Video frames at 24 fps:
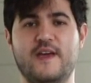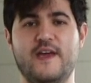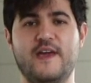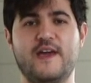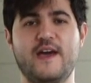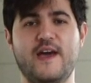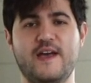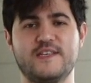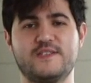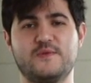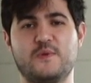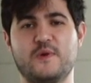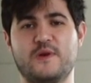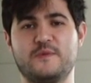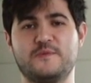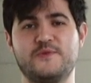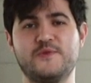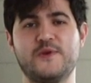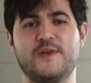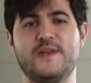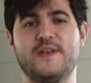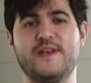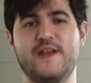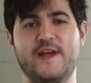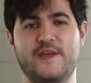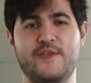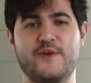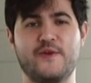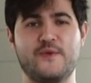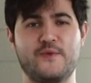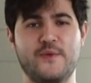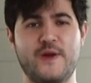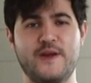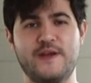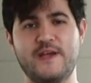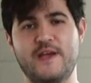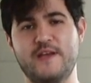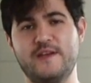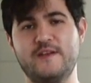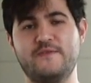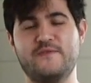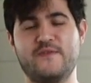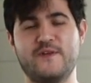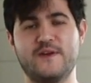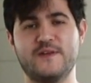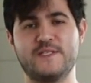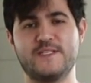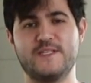Hey guys, welcome to another RYOUTfitters
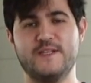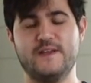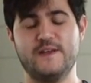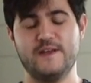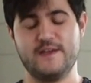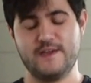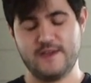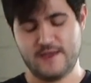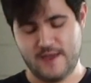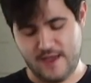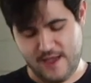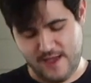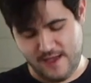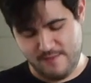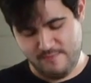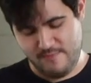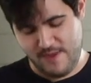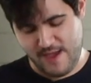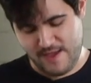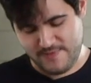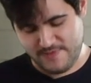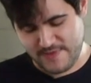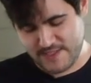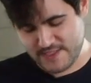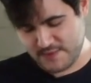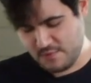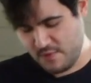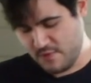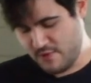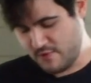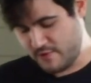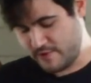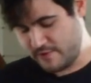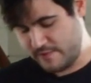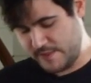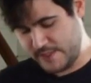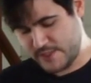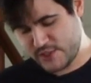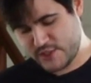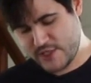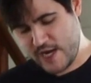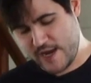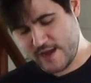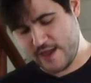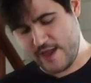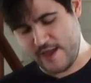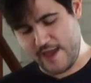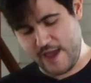First Look. I'm Matt, and this week we're gonna be
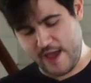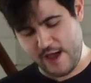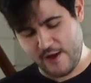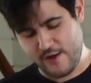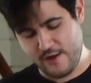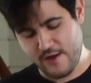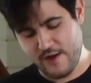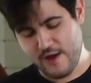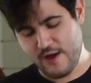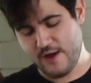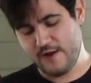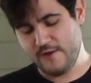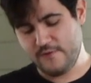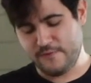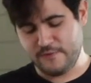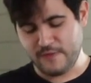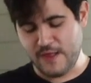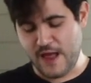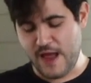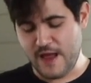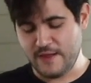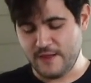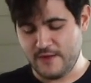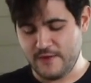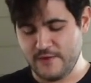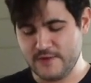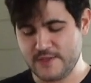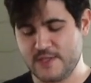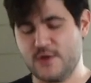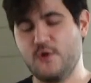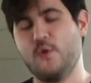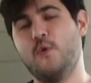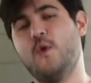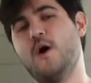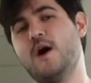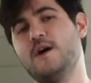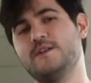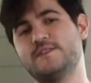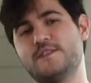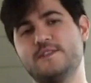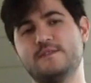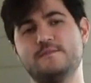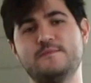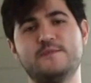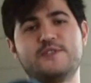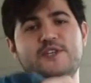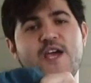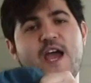checking out Flylo's
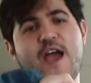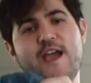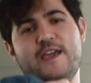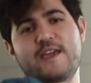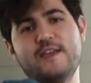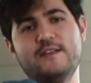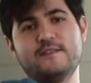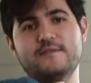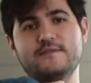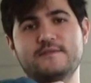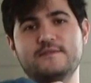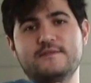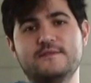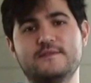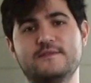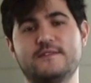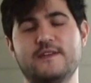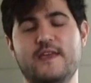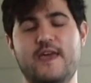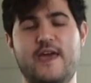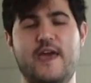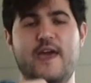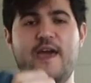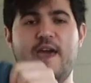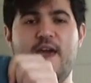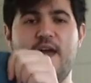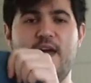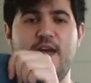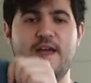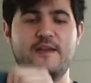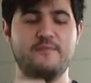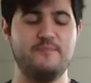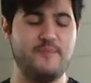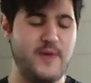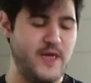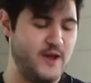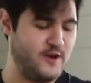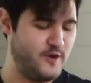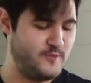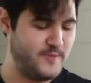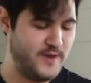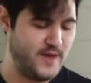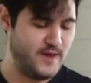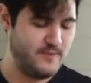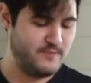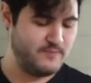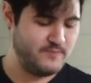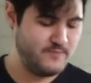Quantum Jacket and Baker
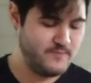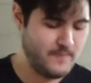Bib.